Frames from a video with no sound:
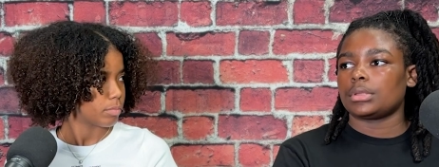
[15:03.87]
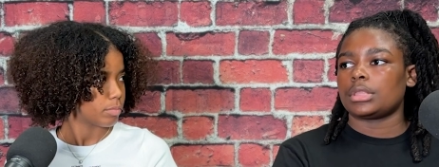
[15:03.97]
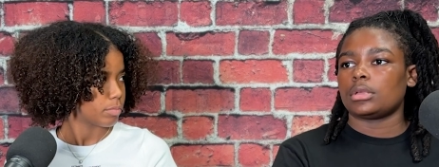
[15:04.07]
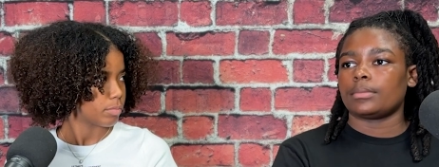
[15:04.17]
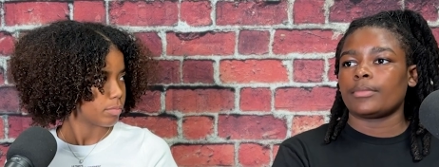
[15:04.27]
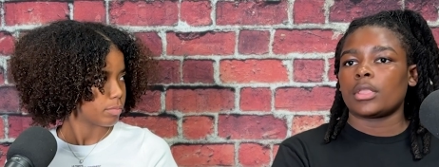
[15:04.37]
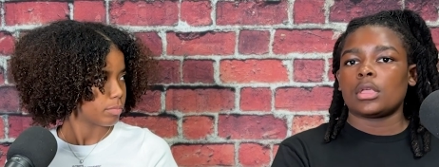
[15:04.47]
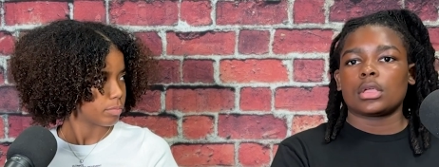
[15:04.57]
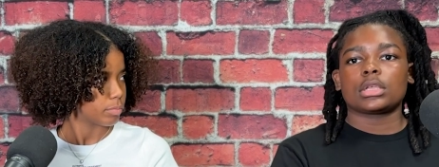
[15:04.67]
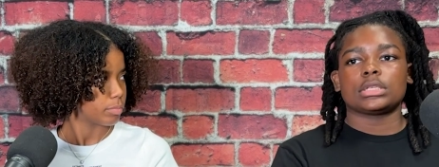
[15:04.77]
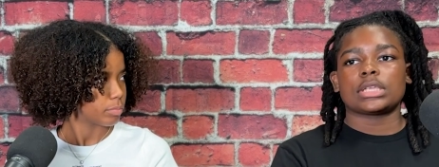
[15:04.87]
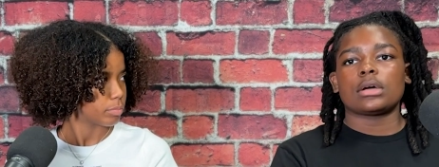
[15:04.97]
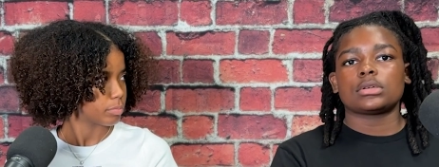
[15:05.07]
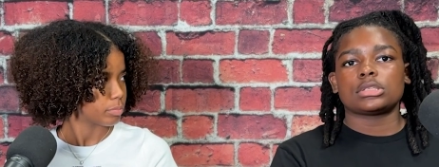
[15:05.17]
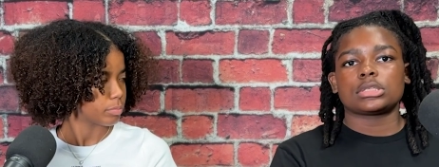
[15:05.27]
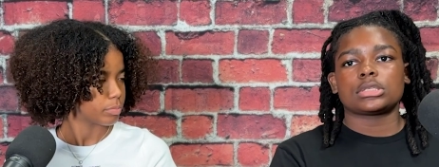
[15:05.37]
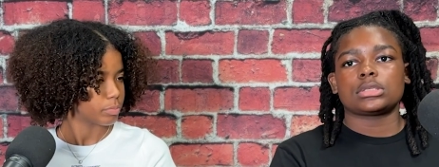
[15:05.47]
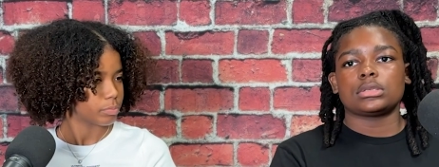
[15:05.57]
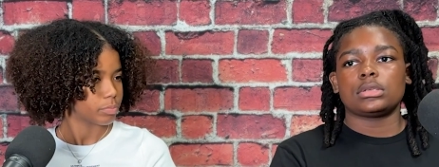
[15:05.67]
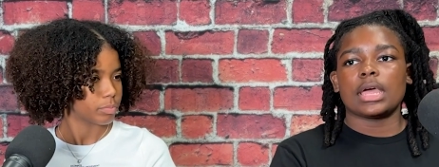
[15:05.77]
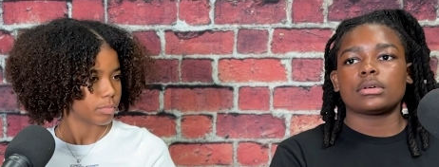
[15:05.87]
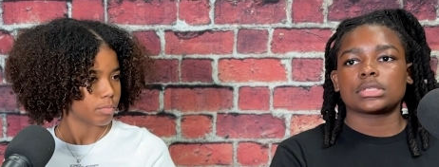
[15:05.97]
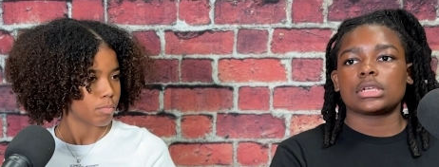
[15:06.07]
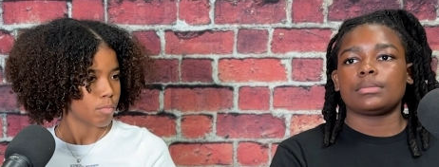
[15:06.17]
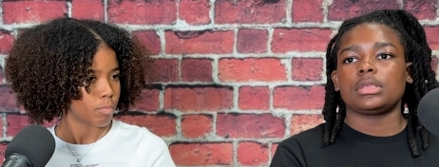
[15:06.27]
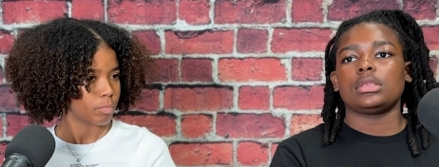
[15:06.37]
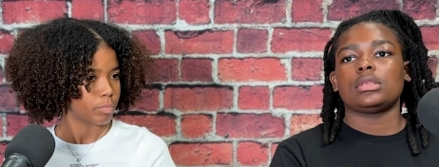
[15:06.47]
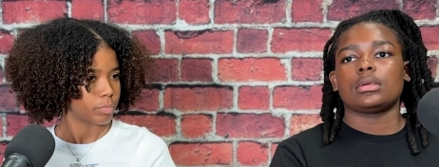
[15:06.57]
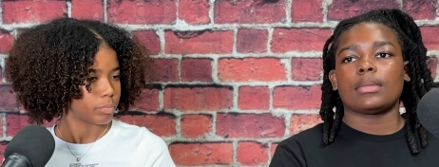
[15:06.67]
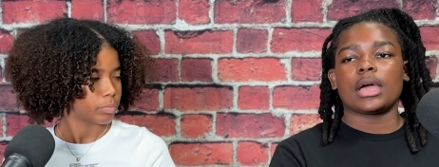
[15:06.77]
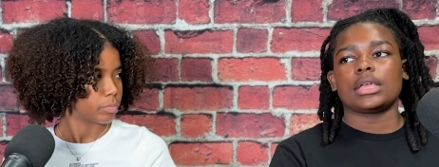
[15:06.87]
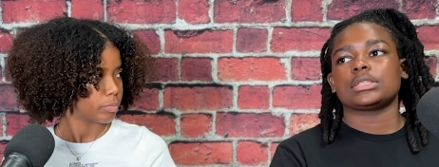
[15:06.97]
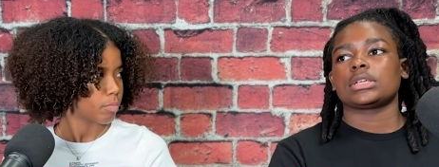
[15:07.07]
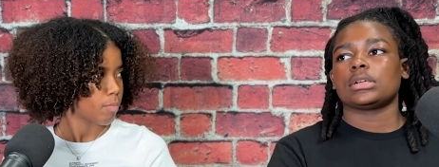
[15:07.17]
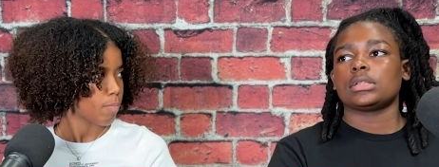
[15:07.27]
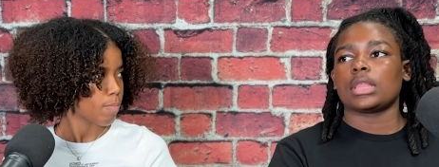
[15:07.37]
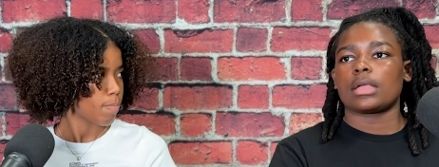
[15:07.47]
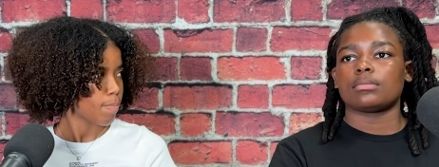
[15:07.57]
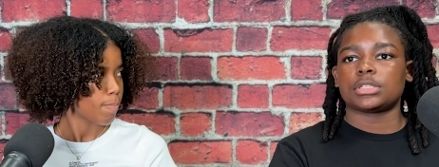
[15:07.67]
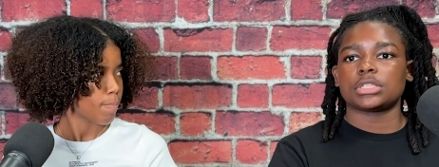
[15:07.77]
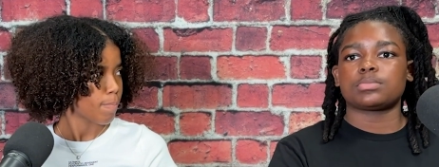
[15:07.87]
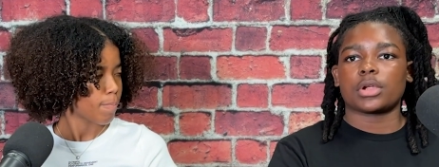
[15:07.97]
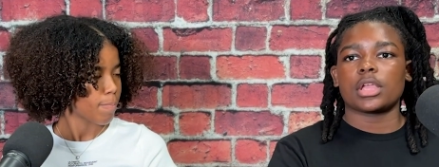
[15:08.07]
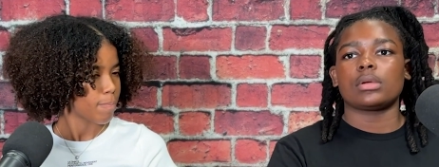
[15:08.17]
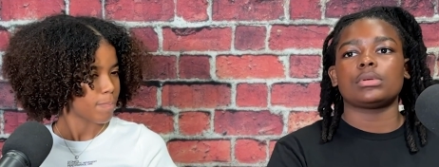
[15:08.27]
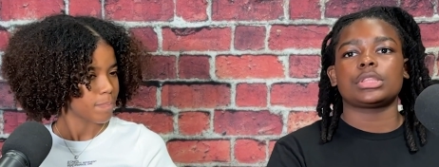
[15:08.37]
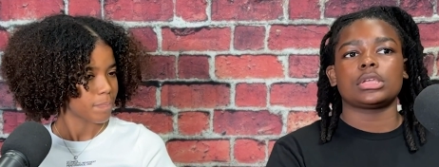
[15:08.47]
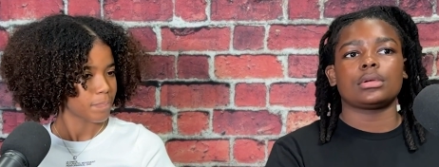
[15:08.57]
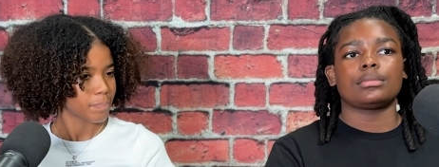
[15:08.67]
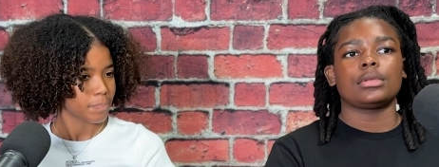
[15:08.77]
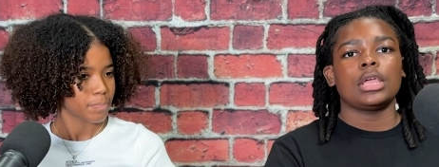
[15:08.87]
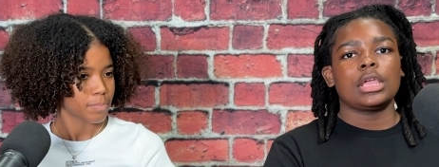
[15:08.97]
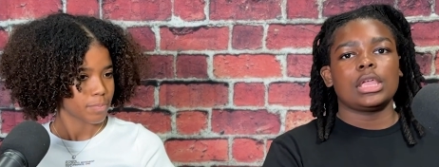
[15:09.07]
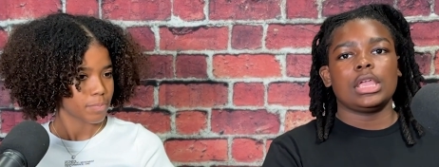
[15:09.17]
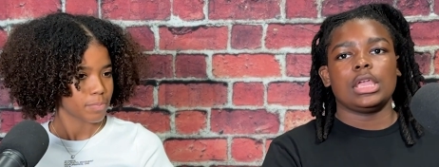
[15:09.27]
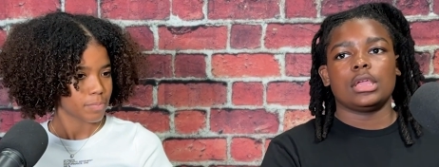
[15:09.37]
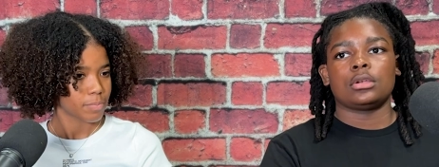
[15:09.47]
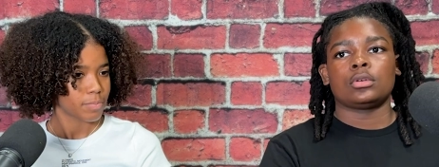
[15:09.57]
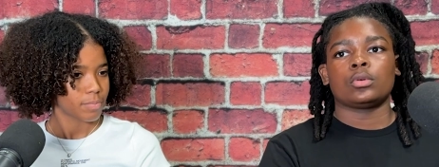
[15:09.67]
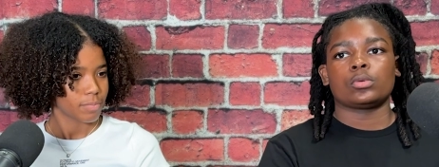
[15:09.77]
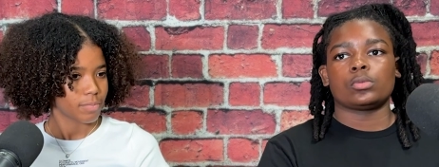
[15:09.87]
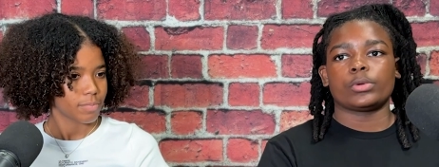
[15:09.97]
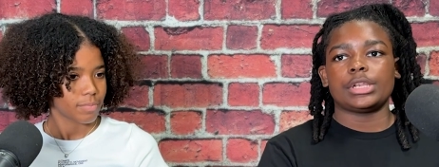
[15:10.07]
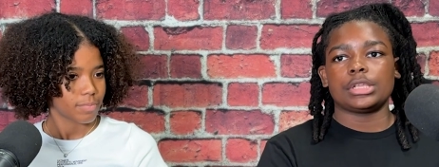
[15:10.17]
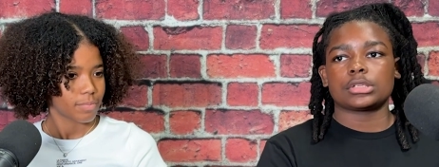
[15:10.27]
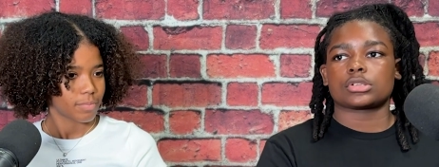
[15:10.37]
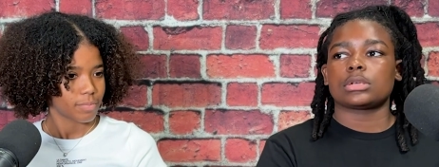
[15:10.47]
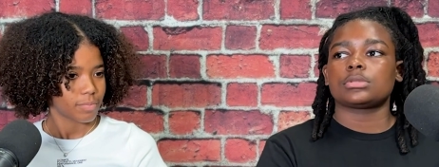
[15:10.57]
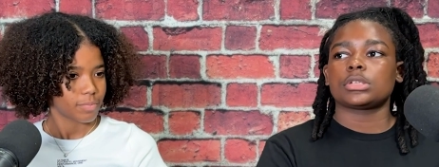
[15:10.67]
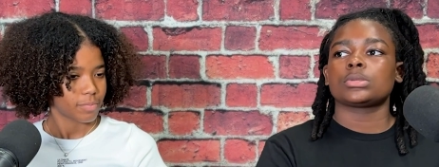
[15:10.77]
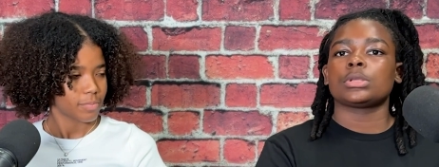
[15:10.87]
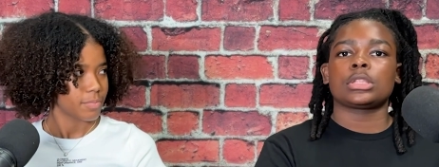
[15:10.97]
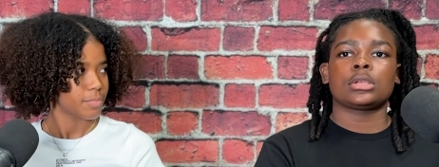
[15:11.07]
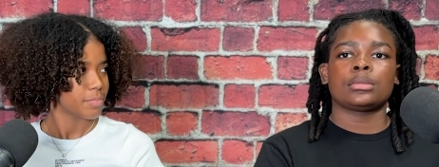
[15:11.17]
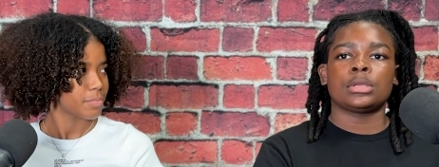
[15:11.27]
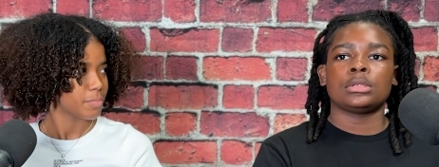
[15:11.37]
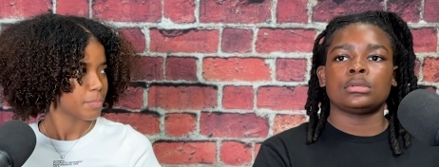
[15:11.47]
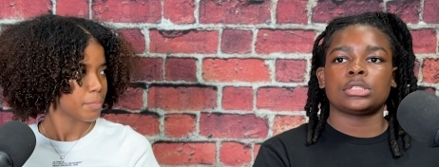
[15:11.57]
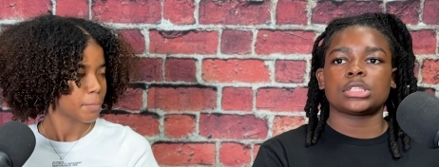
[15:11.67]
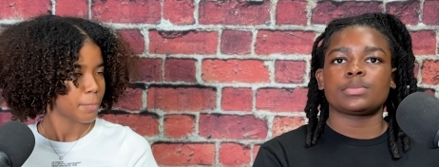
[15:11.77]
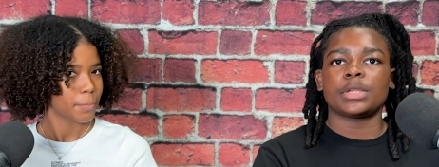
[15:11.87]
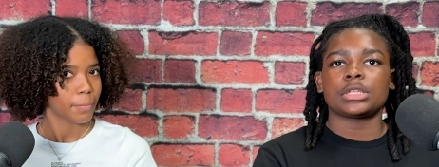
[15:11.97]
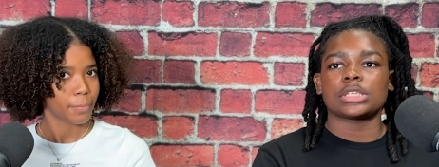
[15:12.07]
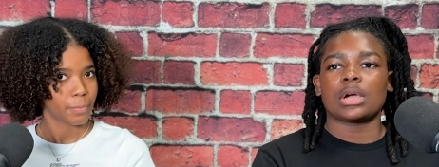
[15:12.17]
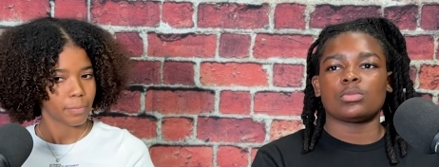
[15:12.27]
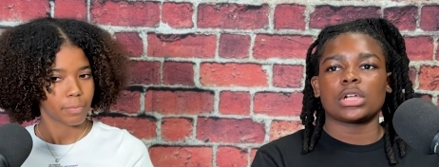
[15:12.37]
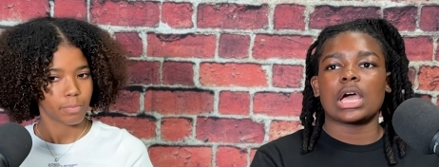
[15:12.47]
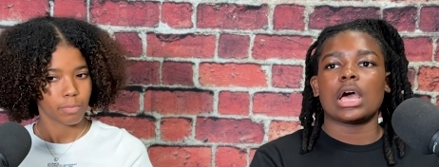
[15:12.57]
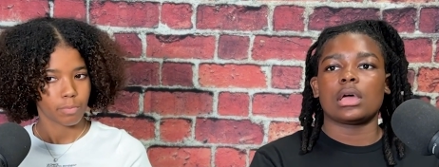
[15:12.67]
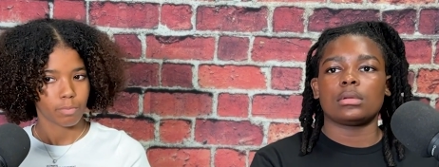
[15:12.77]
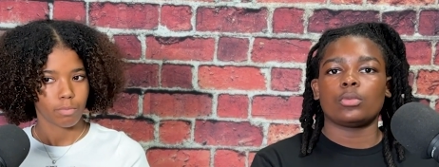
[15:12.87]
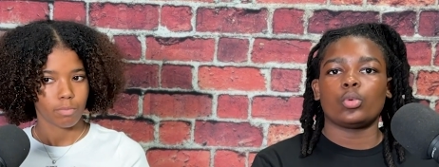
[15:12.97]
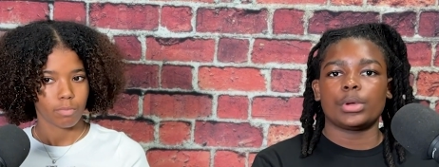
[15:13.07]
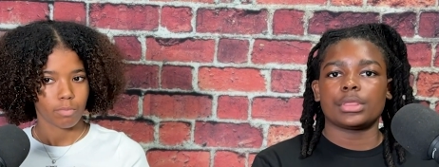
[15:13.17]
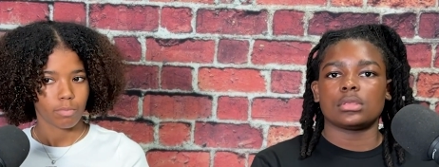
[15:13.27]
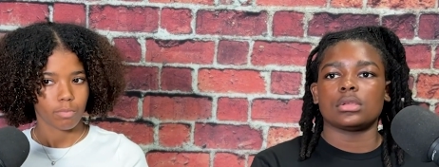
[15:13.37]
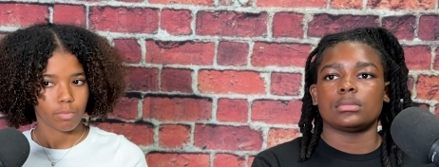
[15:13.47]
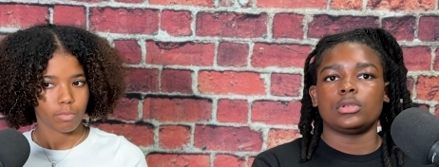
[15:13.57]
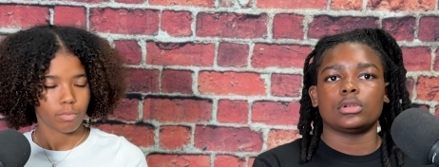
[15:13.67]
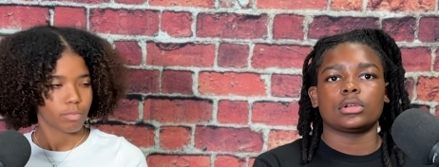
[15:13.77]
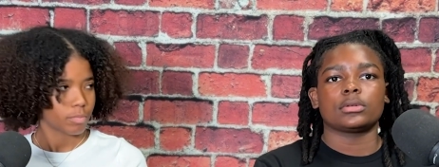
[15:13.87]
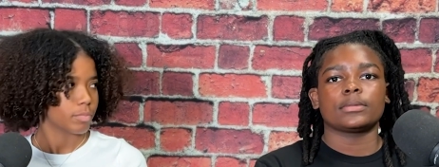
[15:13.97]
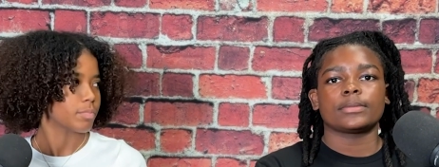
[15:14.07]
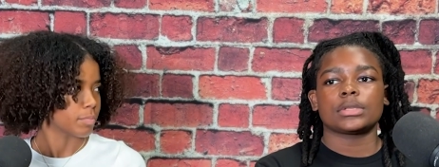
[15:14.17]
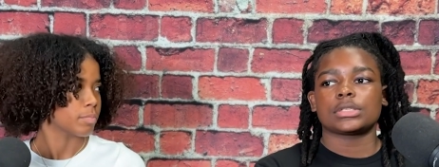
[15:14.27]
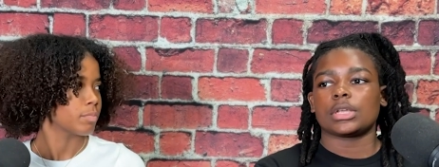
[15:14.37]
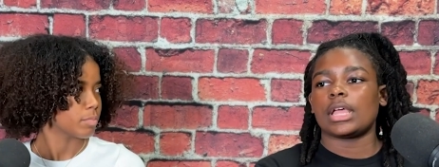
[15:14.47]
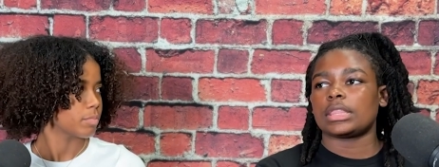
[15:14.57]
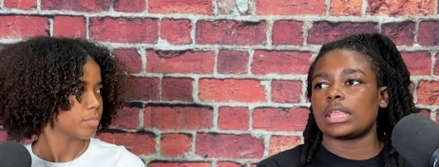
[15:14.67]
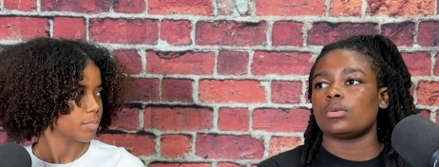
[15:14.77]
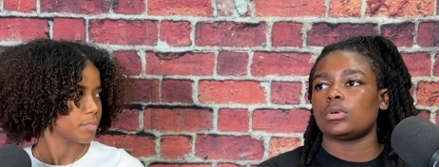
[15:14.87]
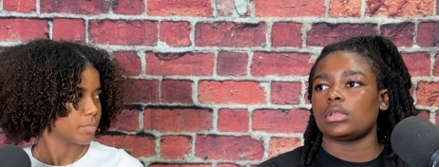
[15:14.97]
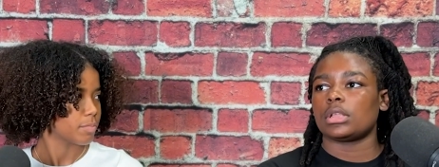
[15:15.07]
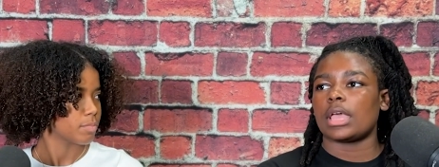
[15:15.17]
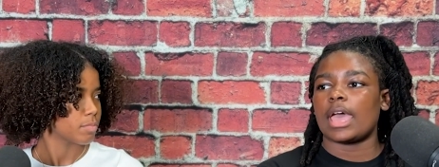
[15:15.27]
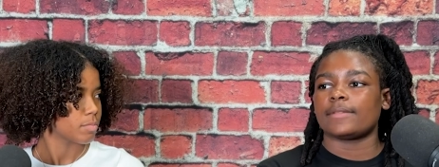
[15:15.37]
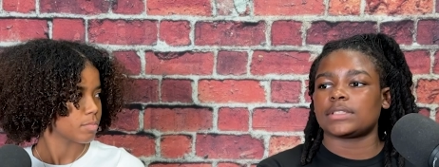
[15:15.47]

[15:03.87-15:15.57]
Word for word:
Speaker 1: with them, because that was that was gonna be my answer. Like just praying with them and reading scriptures with them and just spending time with God with them, you know, mm-hmm. so that they would have